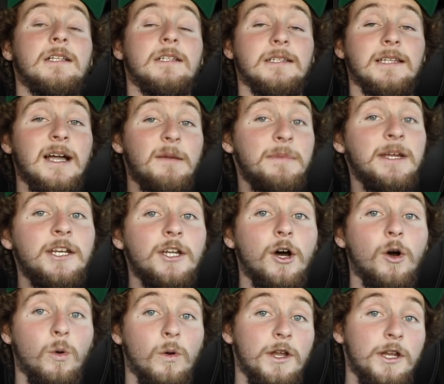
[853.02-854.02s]
Let me
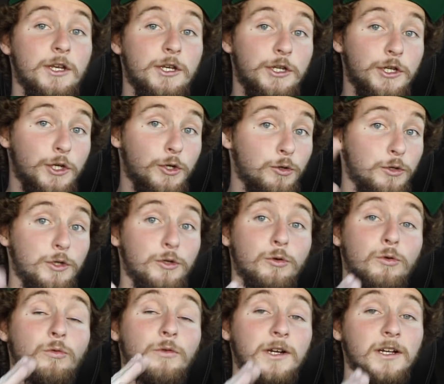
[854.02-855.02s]
know, do
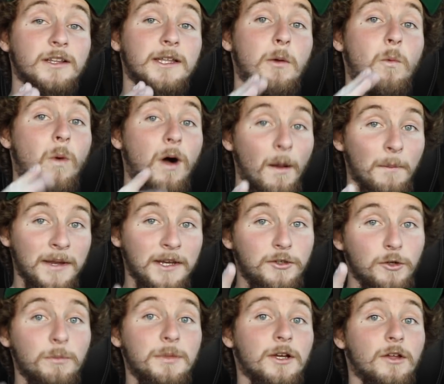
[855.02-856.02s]
you really want me
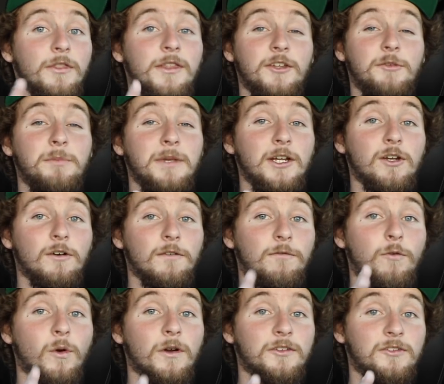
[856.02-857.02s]
to build this Beetle
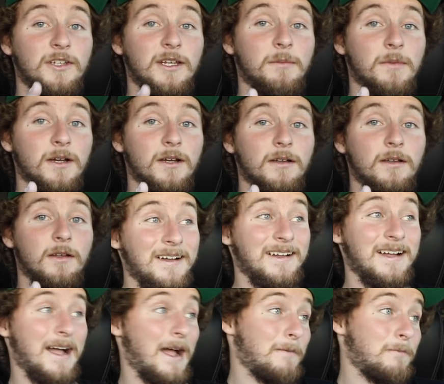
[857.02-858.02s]
for SEMA?
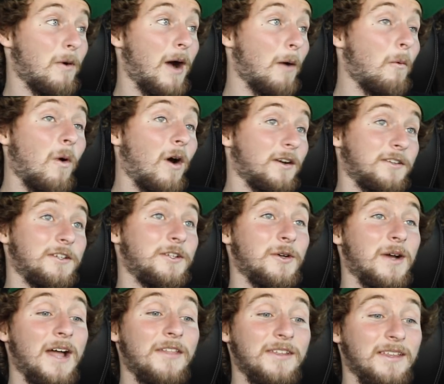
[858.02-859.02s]
I want to do
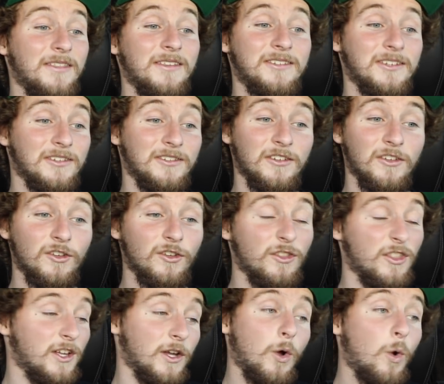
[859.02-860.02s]
it. I think this is
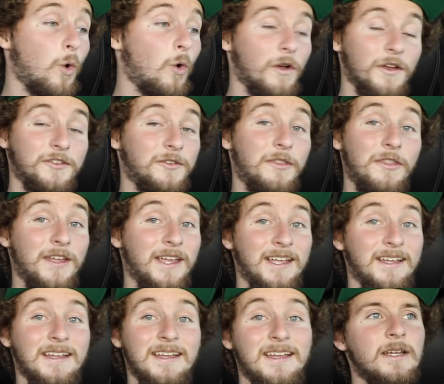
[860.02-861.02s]
the coolest
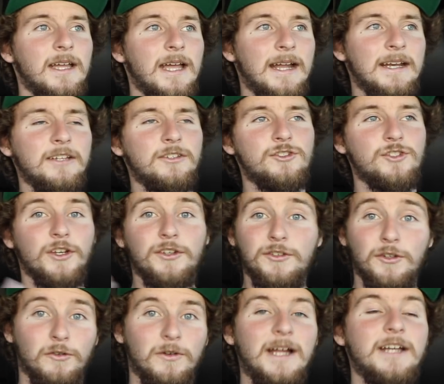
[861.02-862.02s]
thing, and it's
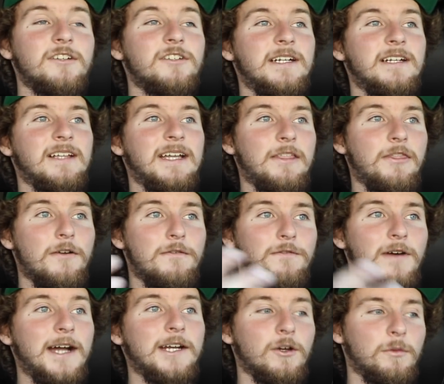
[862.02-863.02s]
just a rendering. Like, the
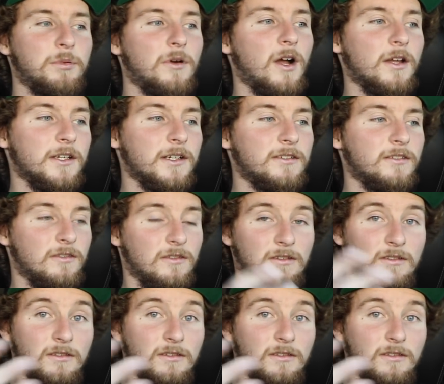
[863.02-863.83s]
final product,